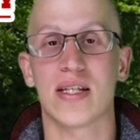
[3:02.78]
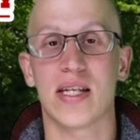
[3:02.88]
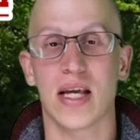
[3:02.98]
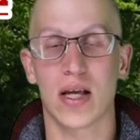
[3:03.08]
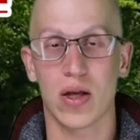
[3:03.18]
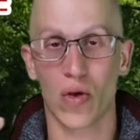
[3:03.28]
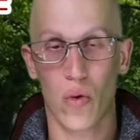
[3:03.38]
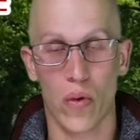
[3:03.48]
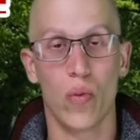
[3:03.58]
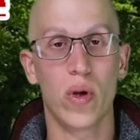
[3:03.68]
feeling is like,
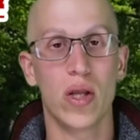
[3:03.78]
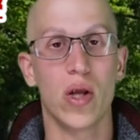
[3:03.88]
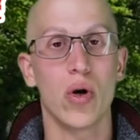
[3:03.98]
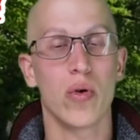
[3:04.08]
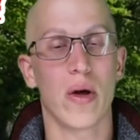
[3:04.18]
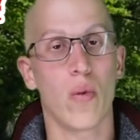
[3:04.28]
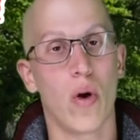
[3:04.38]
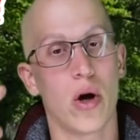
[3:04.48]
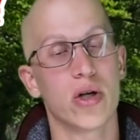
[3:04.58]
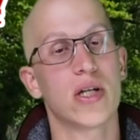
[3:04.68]
and we know
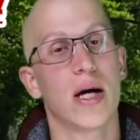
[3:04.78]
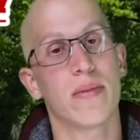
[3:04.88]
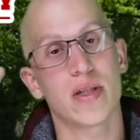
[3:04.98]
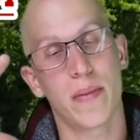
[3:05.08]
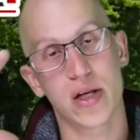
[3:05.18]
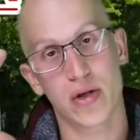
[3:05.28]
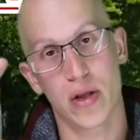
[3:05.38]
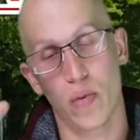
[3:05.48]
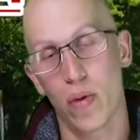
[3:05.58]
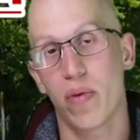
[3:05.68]
that our job is to make
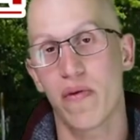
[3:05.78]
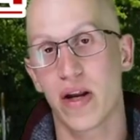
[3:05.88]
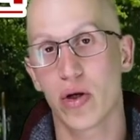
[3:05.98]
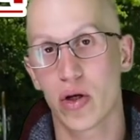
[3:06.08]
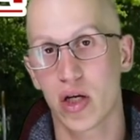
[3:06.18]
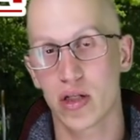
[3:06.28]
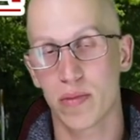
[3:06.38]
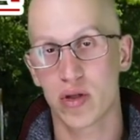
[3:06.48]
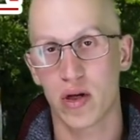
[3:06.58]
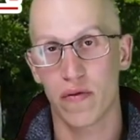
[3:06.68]
sure that we provide good
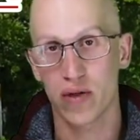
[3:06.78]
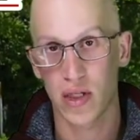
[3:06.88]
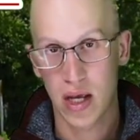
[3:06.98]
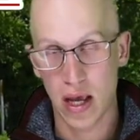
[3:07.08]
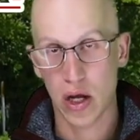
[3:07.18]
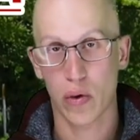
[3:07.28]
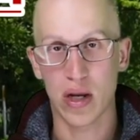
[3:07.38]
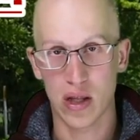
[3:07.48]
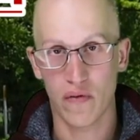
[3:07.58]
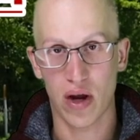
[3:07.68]
customer service,
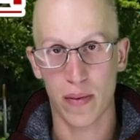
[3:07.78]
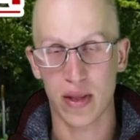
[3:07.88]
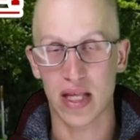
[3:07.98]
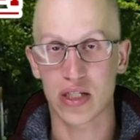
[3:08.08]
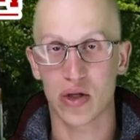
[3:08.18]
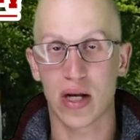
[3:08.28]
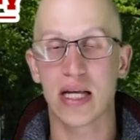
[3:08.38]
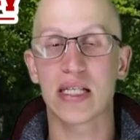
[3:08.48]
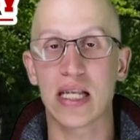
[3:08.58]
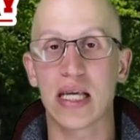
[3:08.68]
create an environment that's
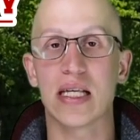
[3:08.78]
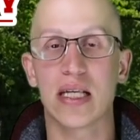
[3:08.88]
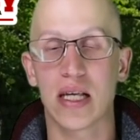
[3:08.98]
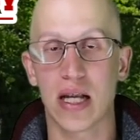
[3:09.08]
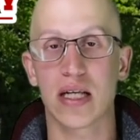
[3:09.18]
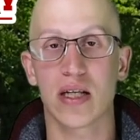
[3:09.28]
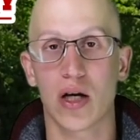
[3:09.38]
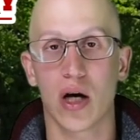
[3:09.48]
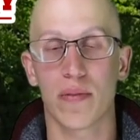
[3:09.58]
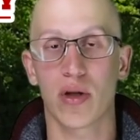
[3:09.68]
nice and easy, nice
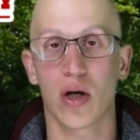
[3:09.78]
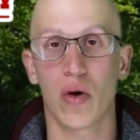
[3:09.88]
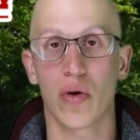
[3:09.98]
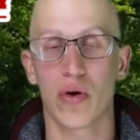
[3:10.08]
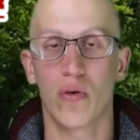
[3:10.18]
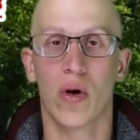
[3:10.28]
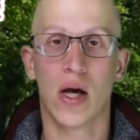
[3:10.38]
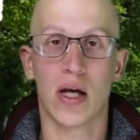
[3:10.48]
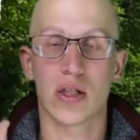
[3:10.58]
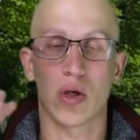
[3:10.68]
and calm to go through,
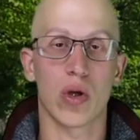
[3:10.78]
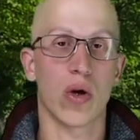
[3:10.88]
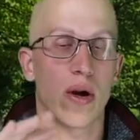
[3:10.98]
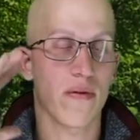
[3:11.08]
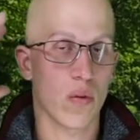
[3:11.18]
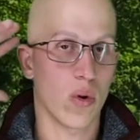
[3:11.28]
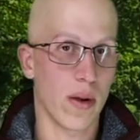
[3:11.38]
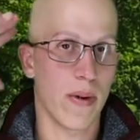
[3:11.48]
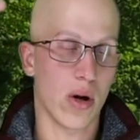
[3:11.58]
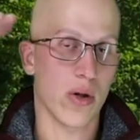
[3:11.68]
so you don't have to
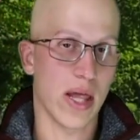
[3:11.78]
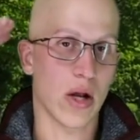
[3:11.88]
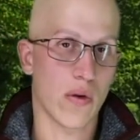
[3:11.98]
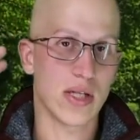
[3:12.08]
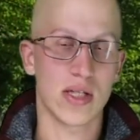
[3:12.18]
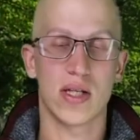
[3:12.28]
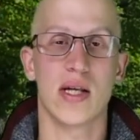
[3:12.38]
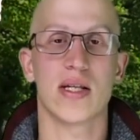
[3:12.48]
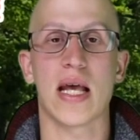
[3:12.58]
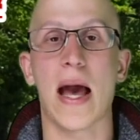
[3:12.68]
worry about all that
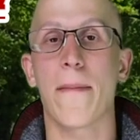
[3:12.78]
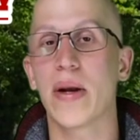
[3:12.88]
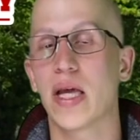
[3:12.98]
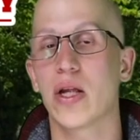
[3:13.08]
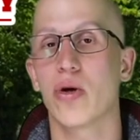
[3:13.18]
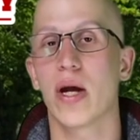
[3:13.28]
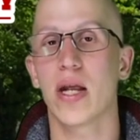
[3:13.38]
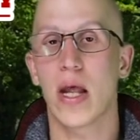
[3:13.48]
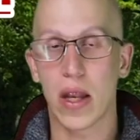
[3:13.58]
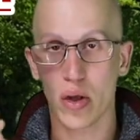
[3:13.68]
craziness happening in your
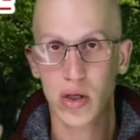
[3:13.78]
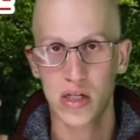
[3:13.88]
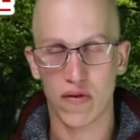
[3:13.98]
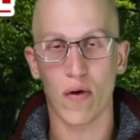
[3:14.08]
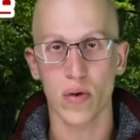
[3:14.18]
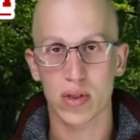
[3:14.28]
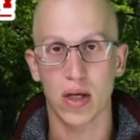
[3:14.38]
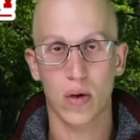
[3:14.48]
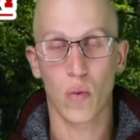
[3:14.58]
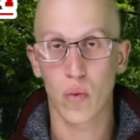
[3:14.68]
head, and you could just
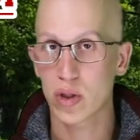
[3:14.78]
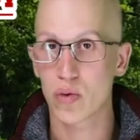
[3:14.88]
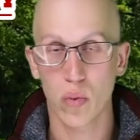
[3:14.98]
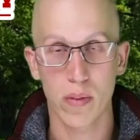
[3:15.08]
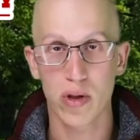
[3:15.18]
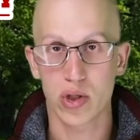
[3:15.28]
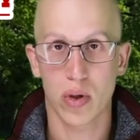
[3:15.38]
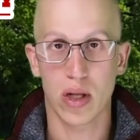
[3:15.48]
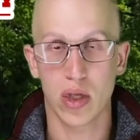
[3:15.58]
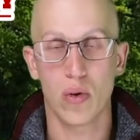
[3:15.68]
focus on what we've
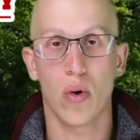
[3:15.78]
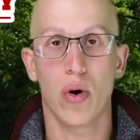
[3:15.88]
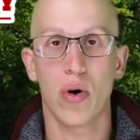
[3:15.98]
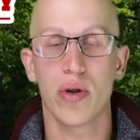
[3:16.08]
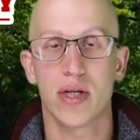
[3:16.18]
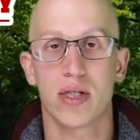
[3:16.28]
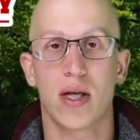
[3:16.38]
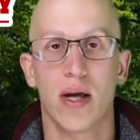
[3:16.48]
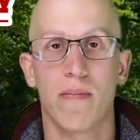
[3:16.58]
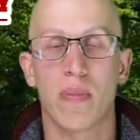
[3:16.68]
been training you all
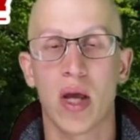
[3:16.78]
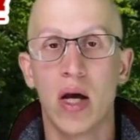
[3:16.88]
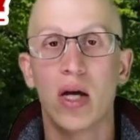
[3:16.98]
this time.